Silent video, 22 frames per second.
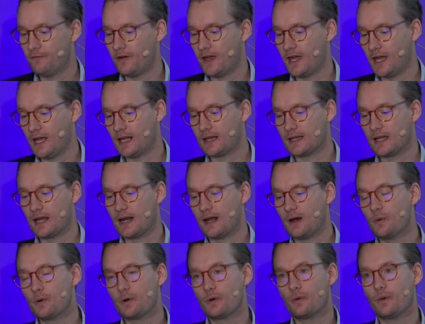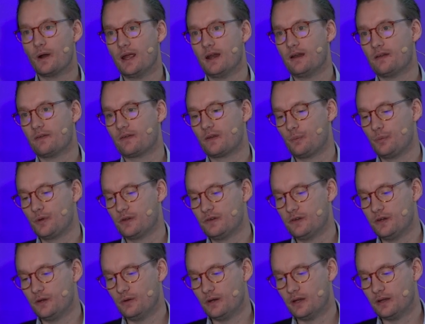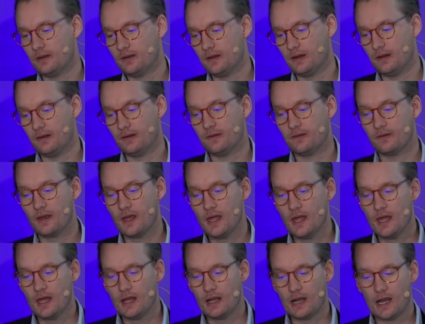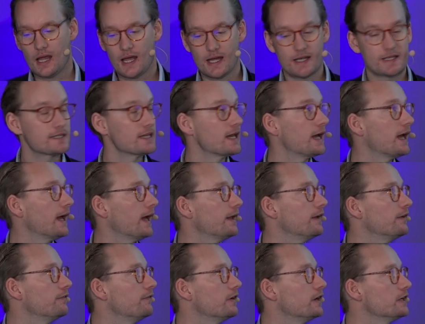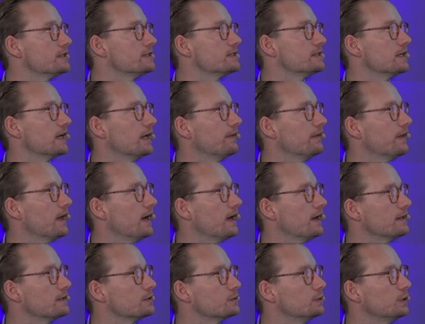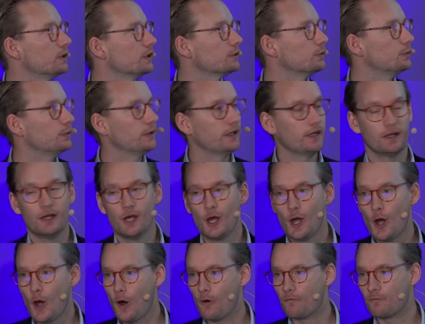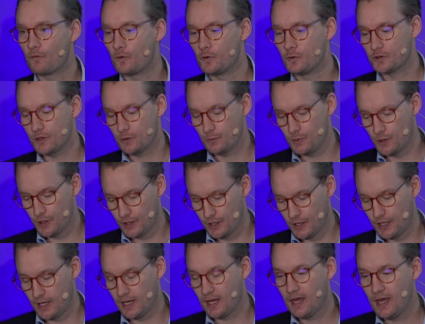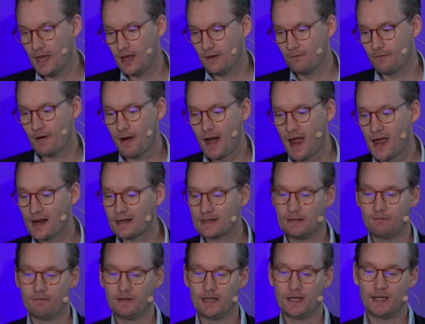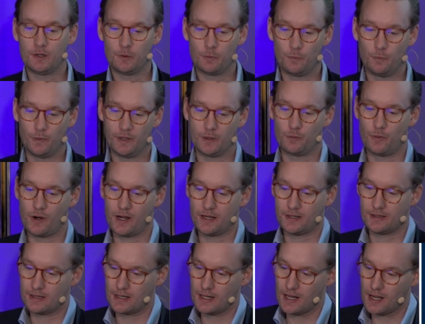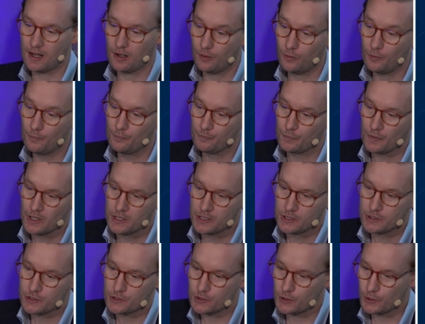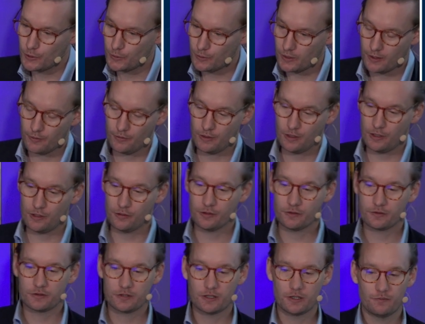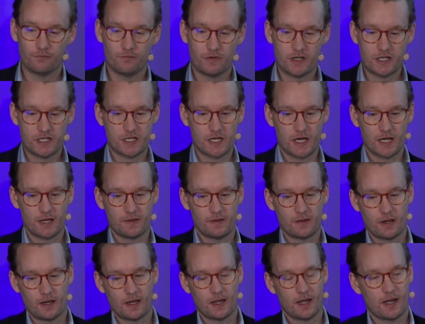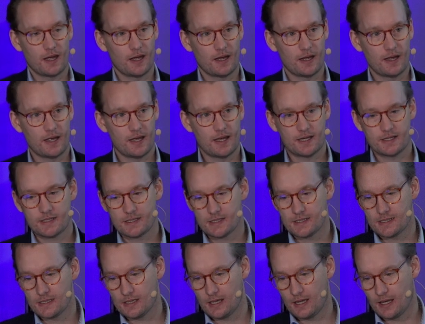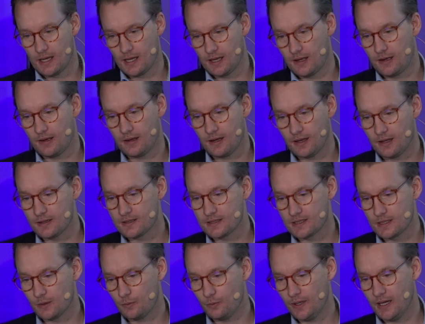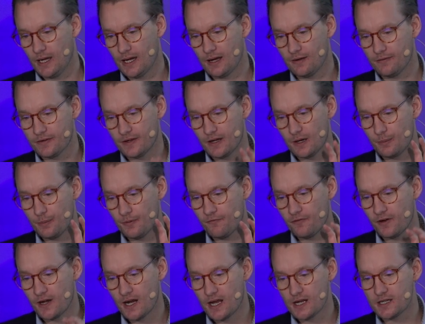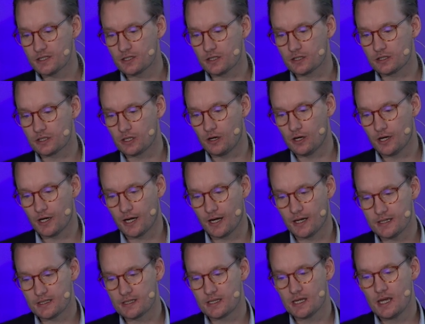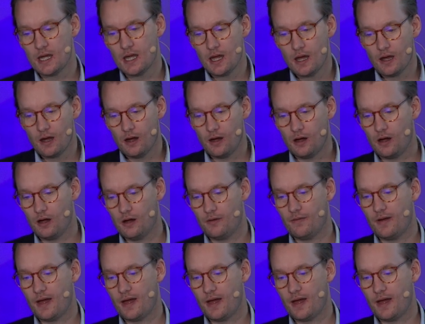think that our greatest opportunities lies ahead of us, and that is what we, of course, are working very actively with right now. So our long-term vision is that we have set up a financial target of